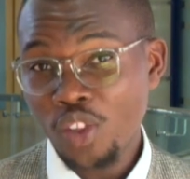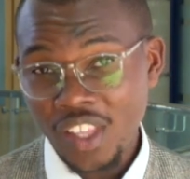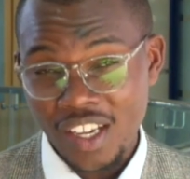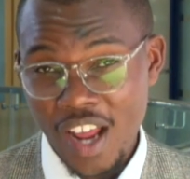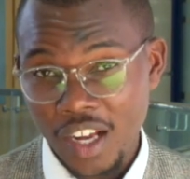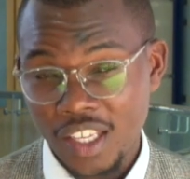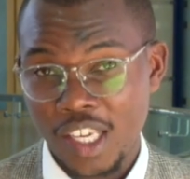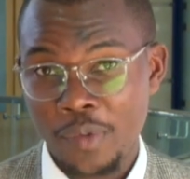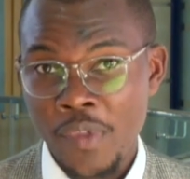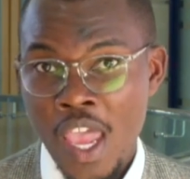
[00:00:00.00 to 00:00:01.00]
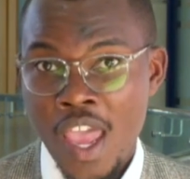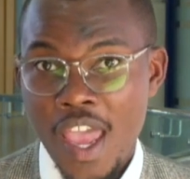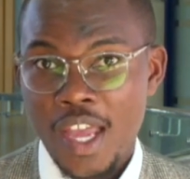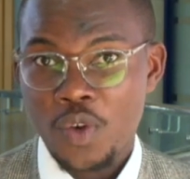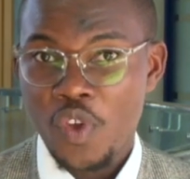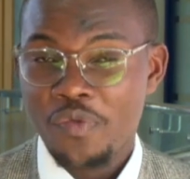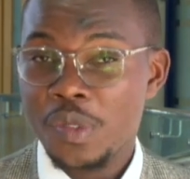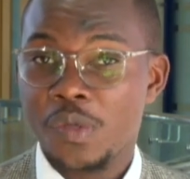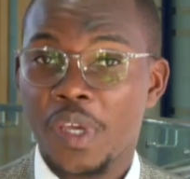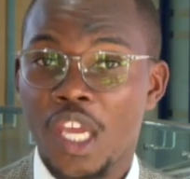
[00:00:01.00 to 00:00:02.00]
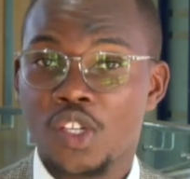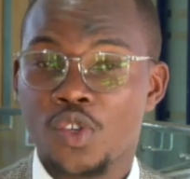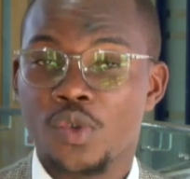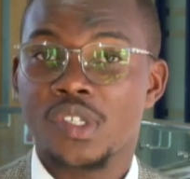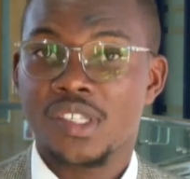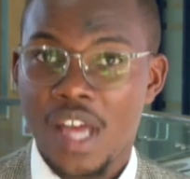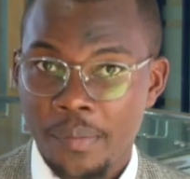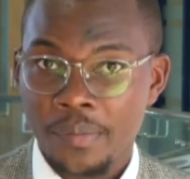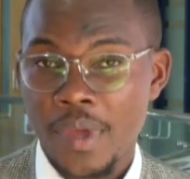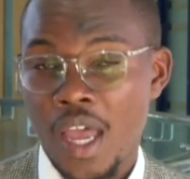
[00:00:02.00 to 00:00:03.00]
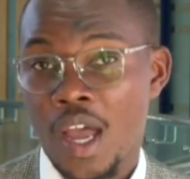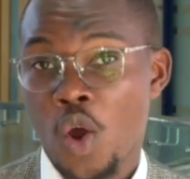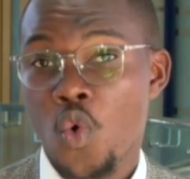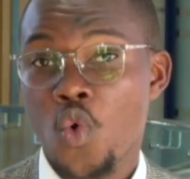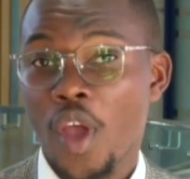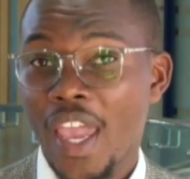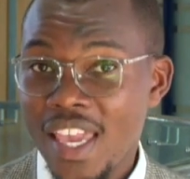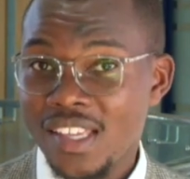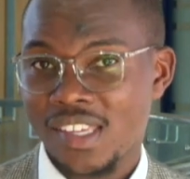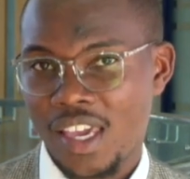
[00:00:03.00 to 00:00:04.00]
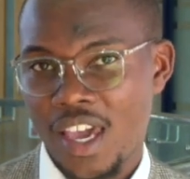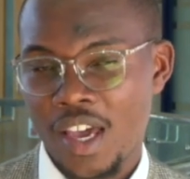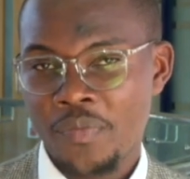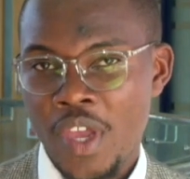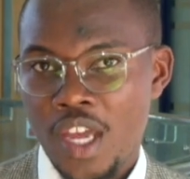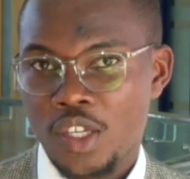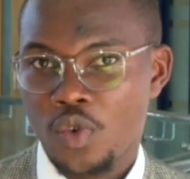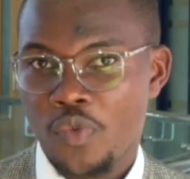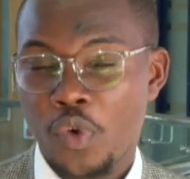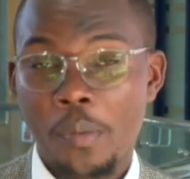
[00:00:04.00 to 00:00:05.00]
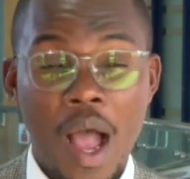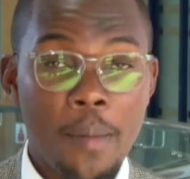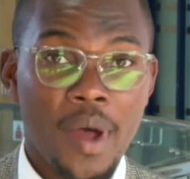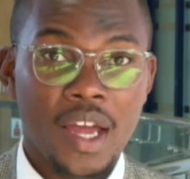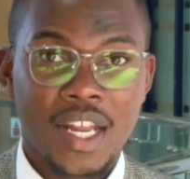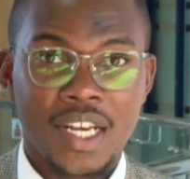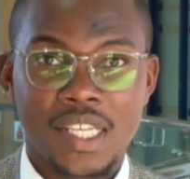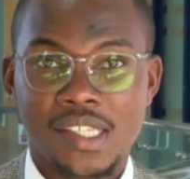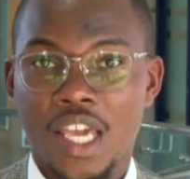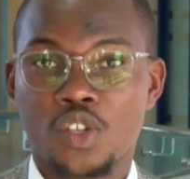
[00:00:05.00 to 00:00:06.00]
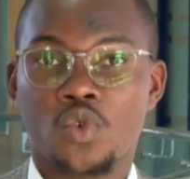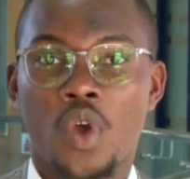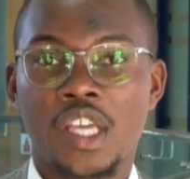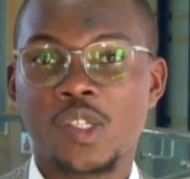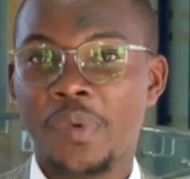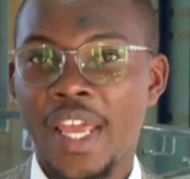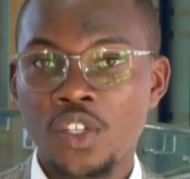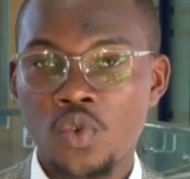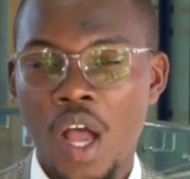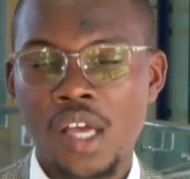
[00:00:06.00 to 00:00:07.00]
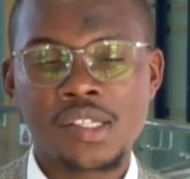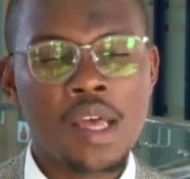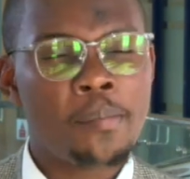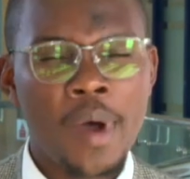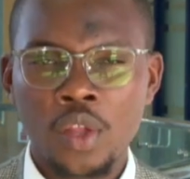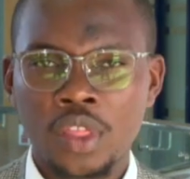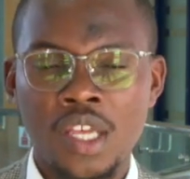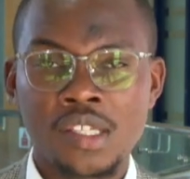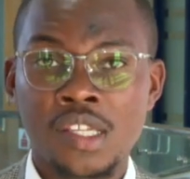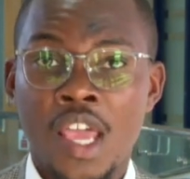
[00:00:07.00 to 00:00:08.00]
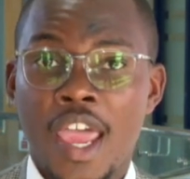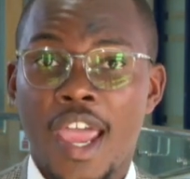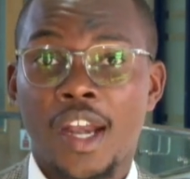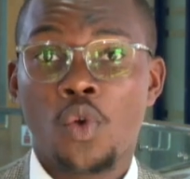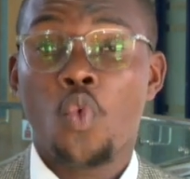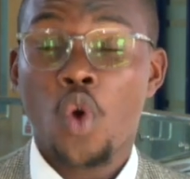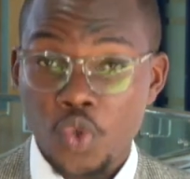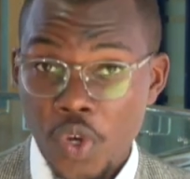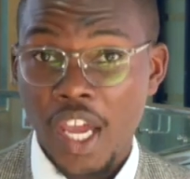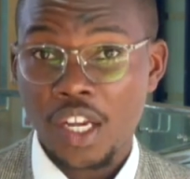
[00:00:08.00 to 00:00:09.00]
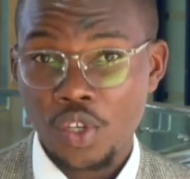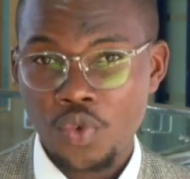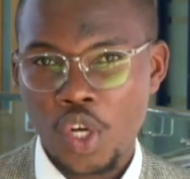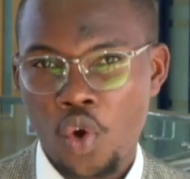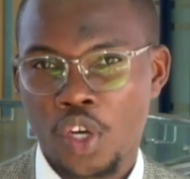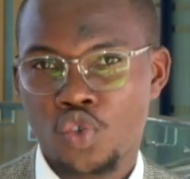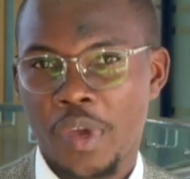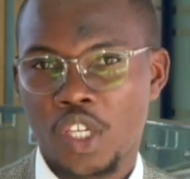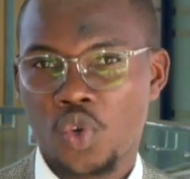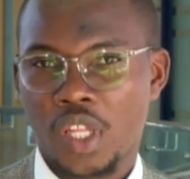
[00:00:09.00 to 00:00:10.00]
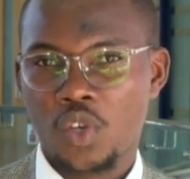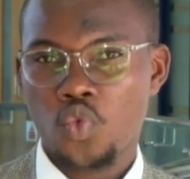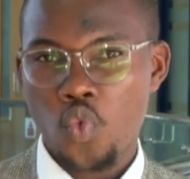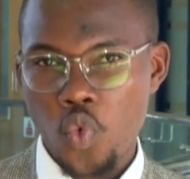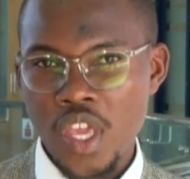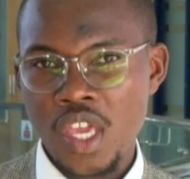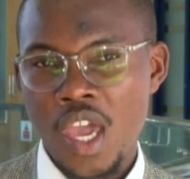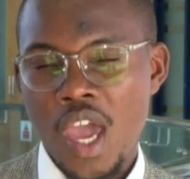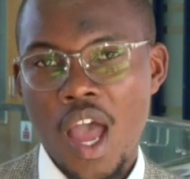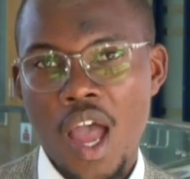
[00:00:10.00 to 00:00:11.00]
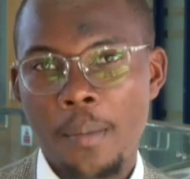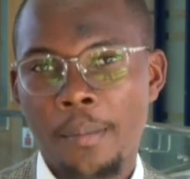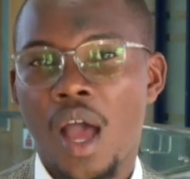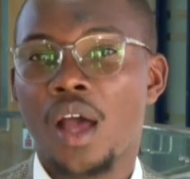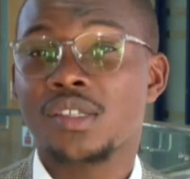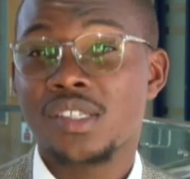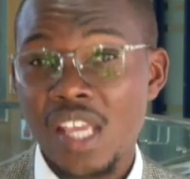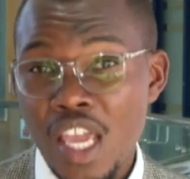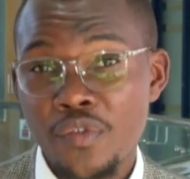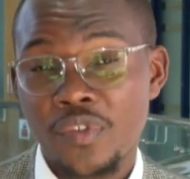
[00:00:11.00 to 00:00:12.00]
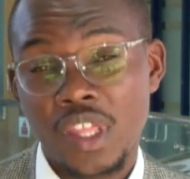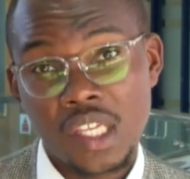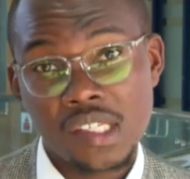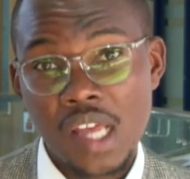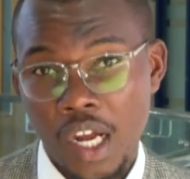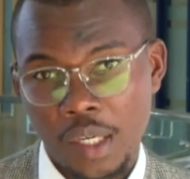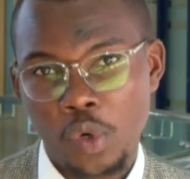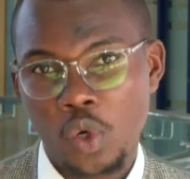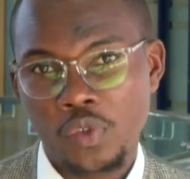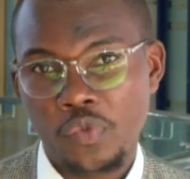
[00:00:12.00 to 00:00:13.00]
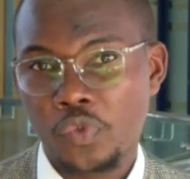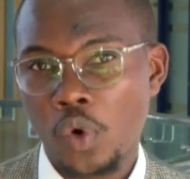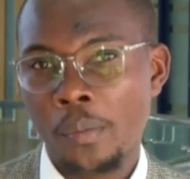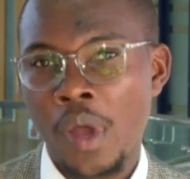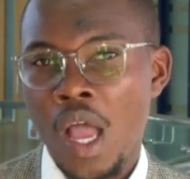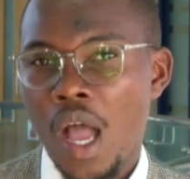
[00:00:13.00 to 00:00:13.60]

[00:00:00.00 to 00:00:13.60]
on the donkey. And we've been speaking to Sam, who is here from APAD, and is here to explain to us about this and what we can do in order to make sure that we save this animal from